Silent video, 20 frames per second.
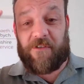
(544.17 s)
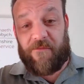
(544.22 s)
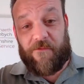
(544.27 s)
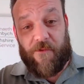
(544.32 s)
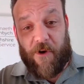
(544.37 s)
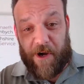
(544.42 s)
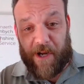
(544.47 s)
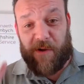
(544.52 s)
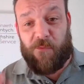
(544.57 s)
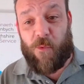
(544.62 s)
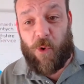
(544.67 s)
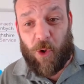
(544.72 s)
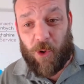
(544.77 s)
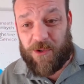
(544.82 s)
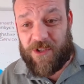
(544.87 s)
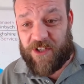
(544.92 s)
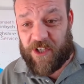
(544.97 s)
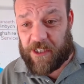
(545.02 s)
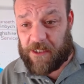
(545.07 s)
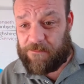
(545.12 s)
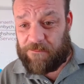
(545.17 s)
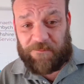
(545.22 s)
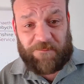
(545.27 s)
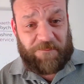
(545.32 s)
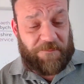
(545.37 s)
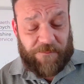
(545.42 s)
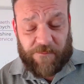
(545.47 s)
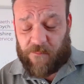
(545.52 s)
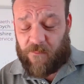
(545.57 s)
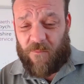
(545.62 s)
of running water
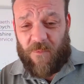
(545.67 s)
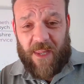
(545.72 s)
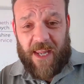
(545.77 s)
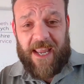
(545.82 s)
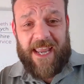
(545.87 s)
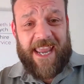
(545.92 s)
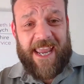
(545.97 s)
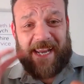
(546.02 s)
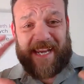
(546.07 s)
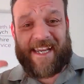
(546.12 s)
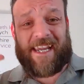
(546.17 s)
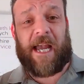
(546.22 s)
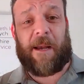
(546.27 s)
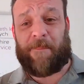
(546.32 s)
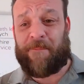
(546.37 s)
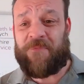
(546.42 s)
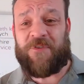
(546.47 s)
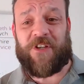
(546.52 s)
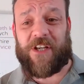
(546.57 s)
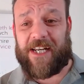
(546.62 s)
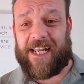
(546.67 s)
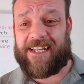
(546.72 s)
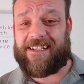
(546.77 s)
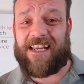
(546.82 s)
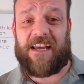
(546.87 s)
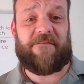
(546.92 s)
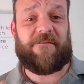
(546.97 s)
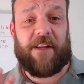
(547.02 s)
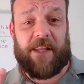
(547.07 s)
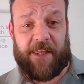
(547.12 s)
encapsulates
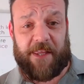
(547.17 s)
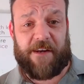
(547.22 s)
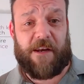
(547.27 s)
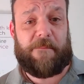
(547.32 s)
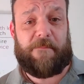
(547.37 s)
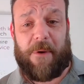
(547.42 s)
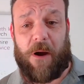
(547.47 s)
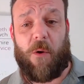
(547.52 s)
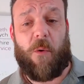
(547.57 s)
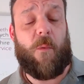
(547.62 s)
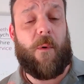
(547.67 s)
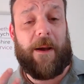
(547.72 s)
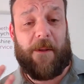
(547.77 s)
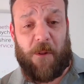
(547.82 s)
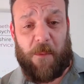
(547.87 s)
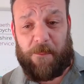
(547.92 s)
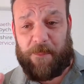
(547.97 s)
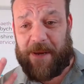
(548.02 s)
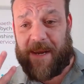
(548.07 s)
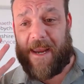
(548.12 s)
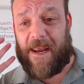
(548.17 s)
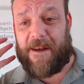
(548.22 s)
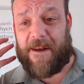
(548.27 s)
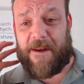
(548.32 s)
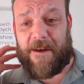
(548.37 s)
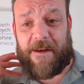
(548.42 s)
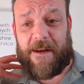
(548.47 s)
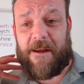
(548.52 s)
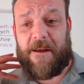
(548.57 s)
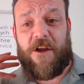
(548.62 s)
everything about well-being
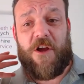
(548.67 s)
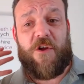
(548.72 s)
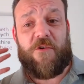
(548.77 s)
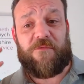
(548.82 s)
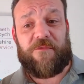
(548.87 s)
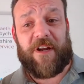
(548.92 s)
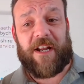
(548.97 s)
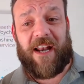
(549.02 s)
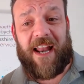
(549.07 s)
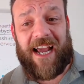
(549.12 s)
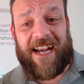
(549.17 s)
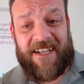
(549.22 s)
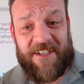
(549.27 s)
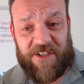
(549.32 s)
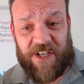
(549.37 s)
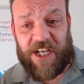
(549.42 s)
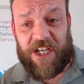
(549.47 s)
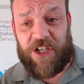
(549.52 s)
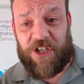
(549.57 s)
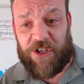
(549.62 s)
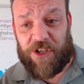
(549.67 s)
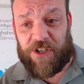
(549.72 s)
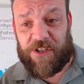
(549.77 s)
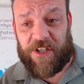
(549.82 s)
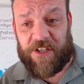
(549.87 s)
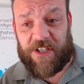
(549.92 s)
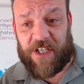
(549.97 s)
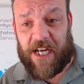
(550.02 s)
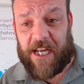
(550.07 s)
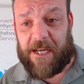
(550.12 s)
and relaxation,
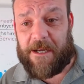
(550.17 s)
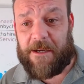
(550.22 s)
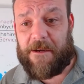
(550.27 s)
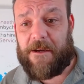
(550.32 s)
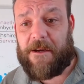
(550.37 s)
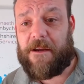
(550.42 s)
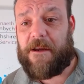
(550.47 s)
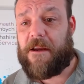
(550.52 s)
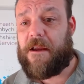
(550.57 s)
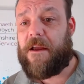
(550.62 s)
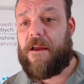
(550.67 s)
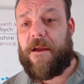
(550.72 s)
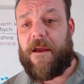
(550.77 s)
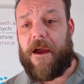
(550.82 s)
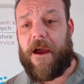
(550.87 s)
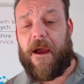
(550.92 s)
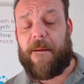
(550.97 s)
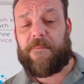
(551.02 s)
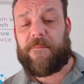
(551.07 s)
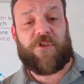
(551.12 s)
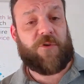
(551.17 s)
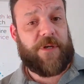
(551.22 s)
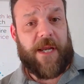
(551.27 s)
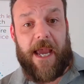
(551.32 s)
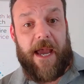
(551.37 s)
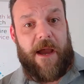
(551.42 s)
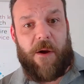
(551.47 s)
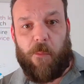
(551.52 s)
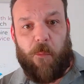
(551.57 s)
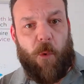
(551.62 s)
doesn't it? So
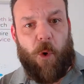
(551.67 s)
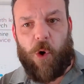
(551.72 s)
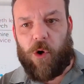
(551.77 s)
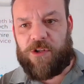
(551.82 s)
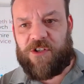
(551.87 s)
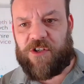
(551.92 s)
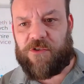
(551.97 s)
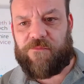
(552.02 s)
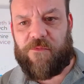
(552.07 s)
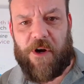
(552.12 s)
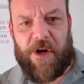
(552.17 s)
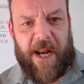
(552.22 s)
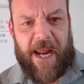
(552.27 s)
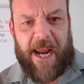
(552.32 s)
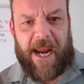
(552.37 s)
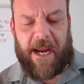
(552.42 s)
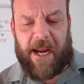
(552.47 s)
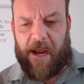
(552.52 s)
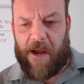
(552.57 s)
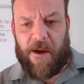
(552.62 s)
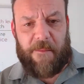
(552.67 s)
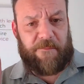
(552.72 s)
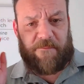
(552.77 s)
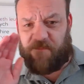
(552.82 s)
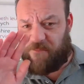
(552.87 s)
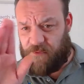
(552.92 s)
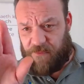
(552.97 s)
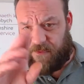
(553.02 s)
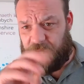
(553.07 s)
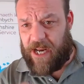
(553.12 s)
yeah, water running,
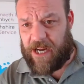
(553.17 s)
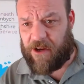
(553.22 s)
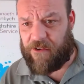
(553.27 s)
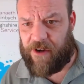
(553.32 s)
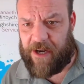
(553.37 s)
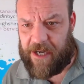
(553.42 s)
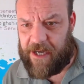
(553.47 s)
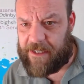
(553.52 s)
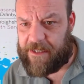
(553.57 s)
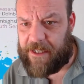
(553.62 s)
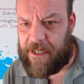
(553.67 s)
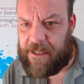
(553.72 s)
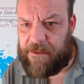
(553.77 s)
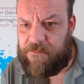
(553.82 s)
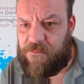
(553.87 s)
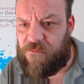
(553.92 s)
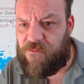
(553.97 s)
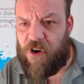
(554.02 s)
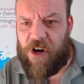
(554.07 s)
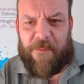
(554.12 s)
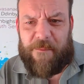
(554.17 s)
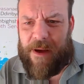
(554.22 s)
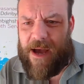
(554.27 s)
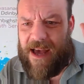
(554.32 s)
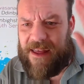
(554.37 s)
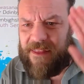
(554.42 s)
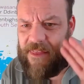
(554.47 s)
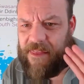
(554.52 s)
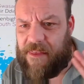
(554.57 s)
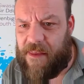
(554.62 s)
yeah, great idea. Run a
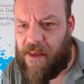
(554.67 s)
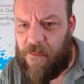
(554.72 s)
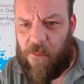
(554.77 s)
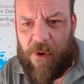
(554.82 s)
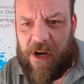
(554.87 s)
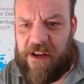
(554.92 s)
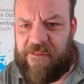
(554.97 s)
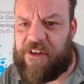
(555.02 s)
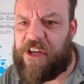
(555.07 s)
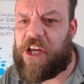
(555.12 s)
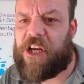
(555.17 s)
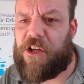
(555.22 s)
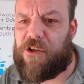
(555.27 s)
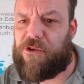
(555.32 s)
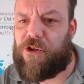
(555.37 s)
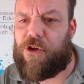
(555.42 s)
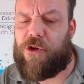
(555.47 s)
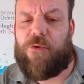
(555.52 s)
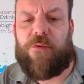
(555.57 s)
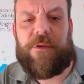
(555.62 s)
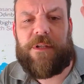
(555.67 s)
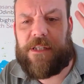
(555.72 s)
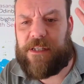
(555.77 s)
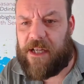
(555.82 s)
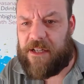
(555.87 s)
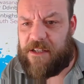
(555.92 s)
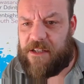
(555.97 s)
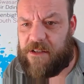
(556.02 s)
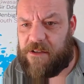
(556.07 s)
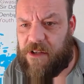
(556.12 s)
bath, whatever you can do.
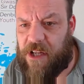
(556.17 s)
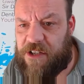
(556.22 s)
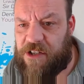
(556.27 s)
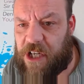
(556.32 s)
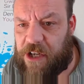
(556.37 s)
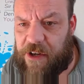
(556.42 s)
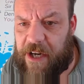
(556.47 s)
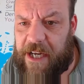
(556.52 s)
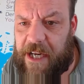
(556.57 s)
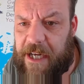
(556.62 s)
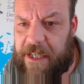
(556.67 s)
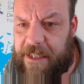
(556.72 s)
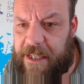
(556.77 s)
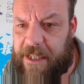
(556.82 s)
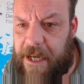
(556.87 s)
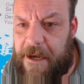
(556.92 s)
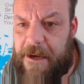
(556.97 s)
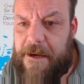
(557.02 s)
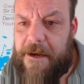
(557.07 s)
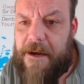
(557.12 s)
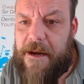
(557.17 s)
That's a great idea.